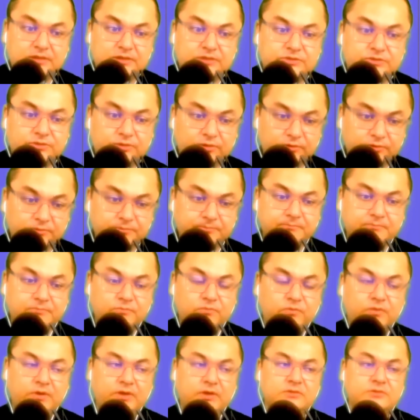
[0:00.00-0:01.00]
So
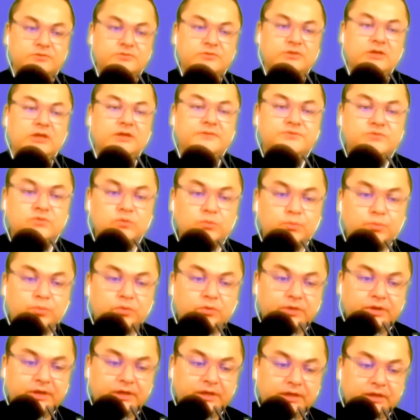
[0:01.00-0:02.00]
we also have
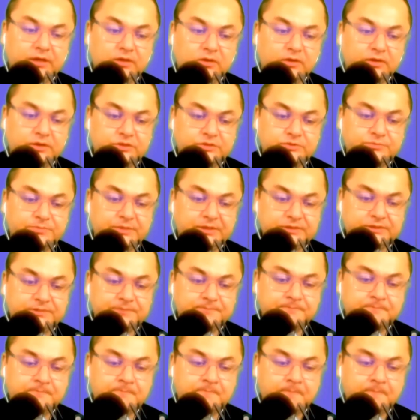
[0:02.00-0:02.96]
support and encouragement,